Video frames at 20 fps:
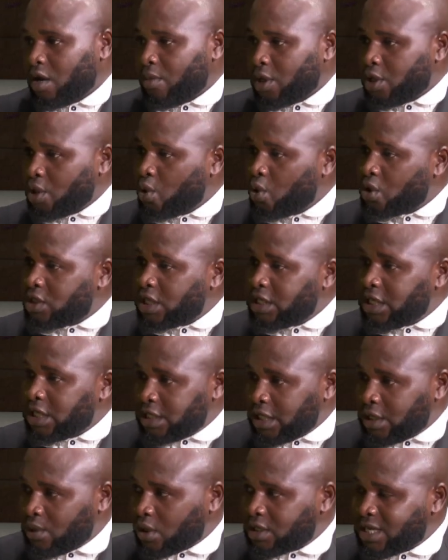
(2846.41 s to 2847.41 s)
But the good thing
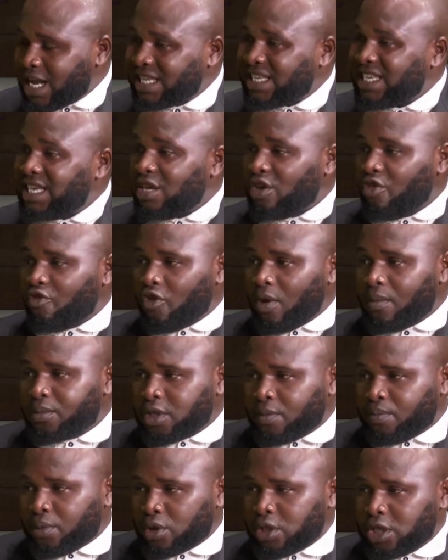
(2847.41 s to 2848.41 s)
he did was that he
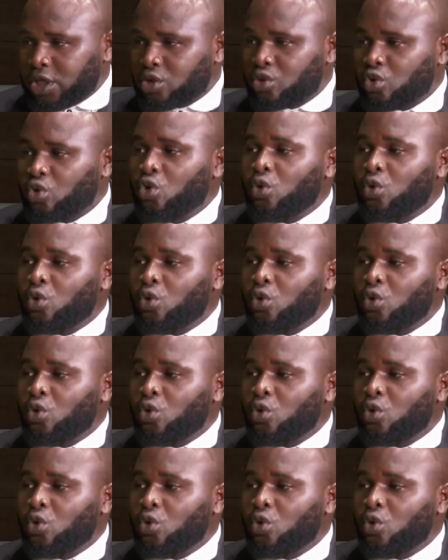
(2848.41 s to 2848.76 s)
informed the police,